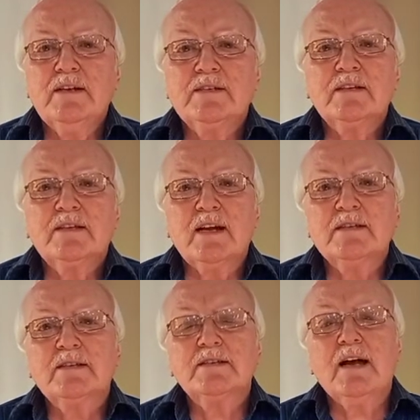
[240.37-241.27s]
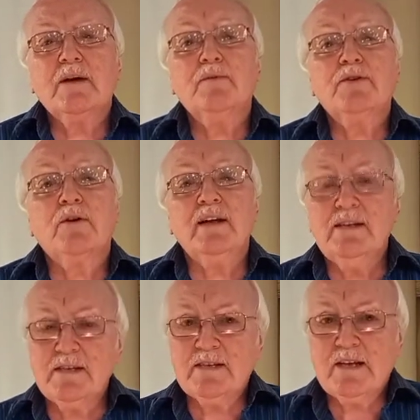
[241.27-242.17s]
is that that's the time when there
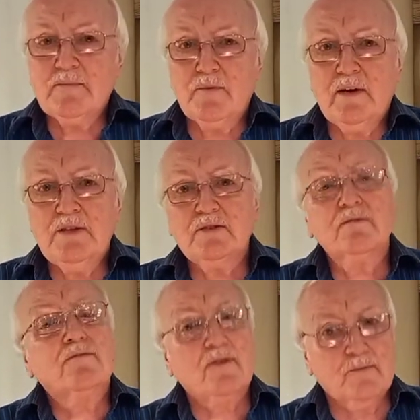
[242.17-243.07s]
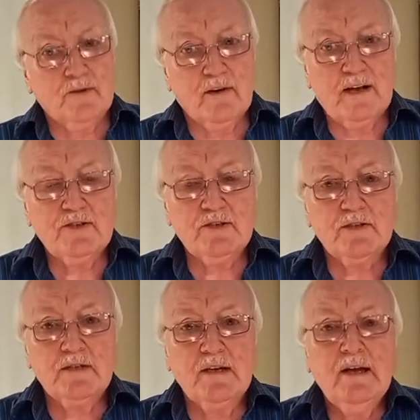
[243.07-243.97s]
is a separation from the
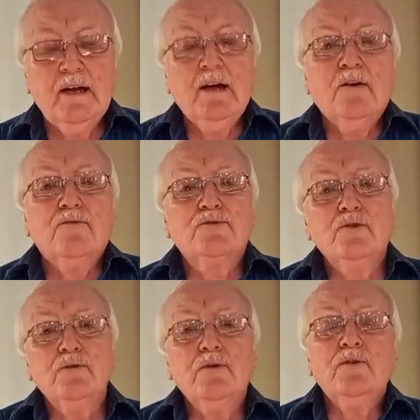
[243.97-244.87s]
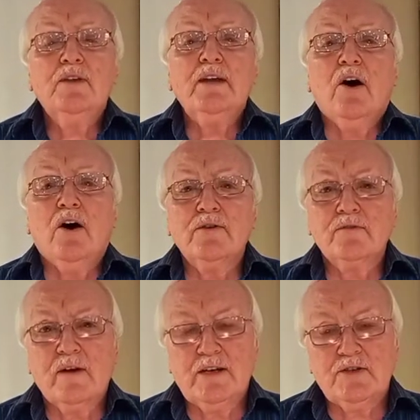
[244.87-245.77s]
righteous to the
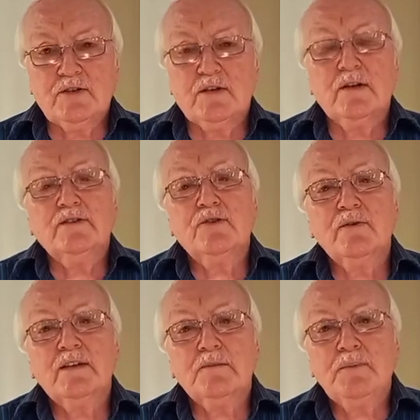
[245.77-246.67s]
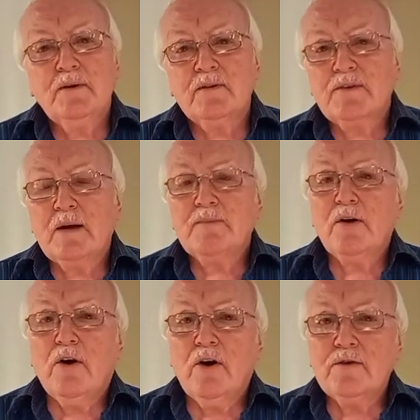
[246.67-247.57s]
unrighteous. And during that period of time, the
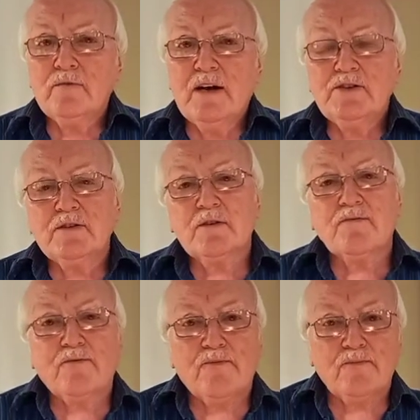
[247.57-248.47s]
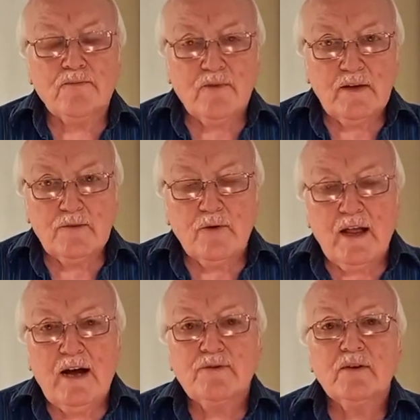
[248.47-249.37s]
unrighteous will
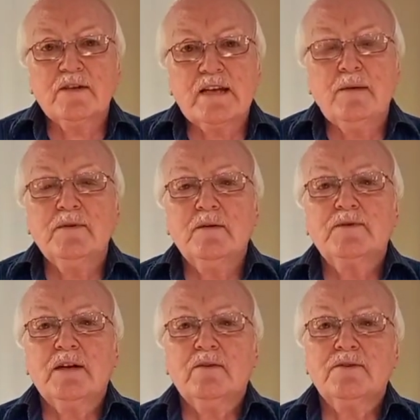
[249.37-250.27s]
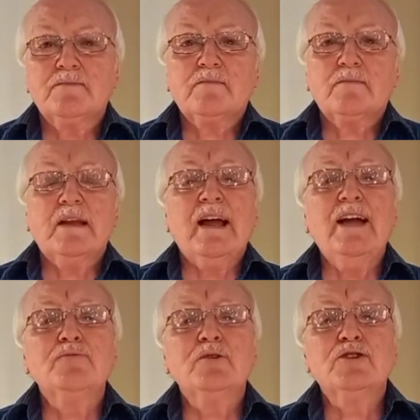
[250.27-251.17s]
have to examine themselves
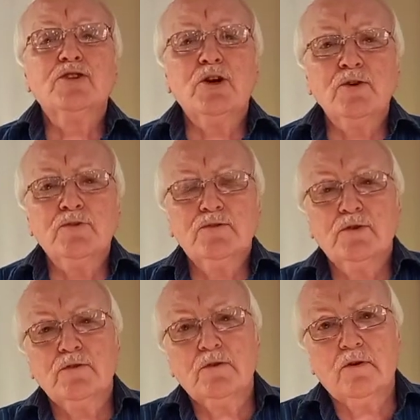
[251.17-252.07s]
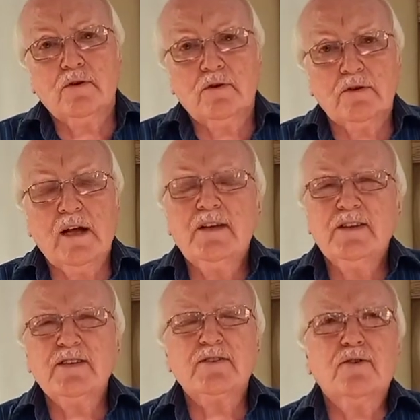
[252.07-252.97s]
and return to the Lord.
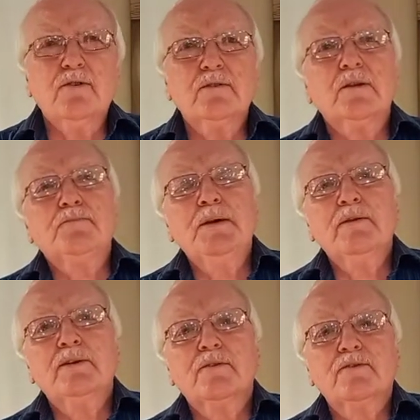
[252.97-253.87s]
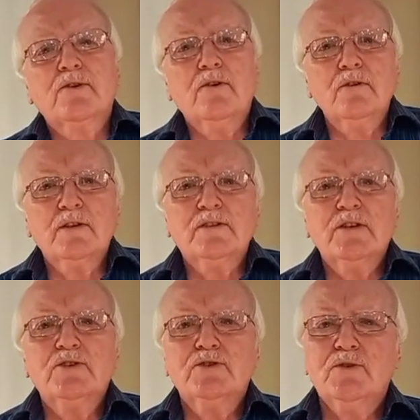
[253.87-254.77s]
This is called a period of called
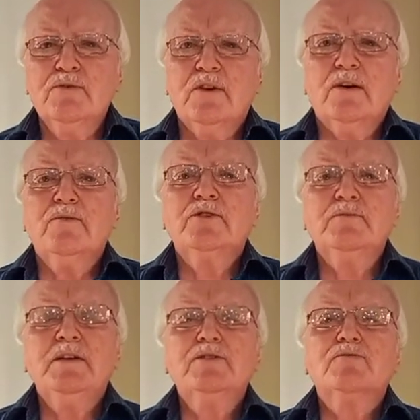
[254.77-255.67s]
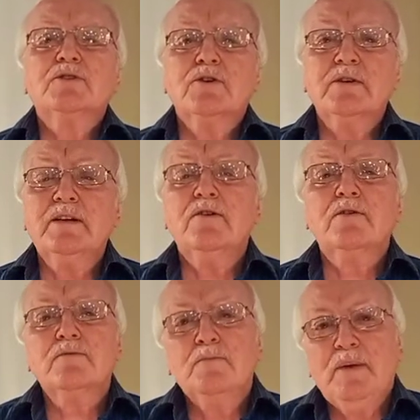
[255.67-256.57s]
teshuvah, which means returning
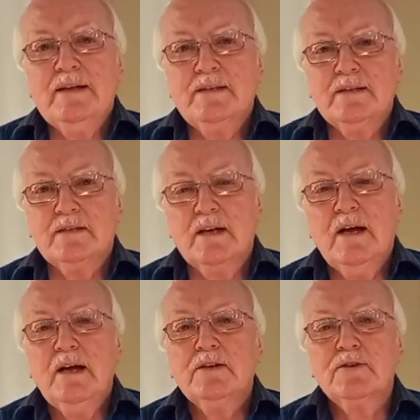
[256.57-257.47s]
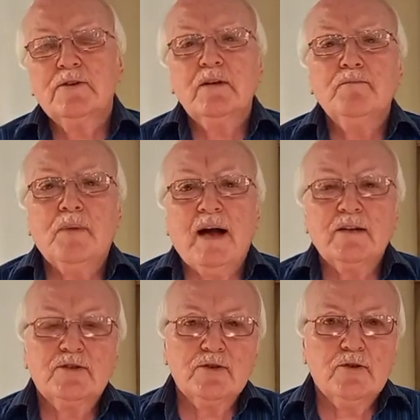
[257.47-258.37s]
or repentance, turning back
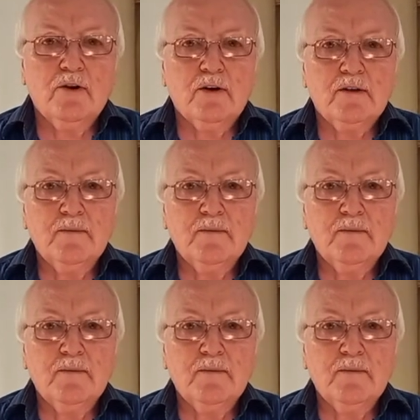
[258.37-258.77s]
to God.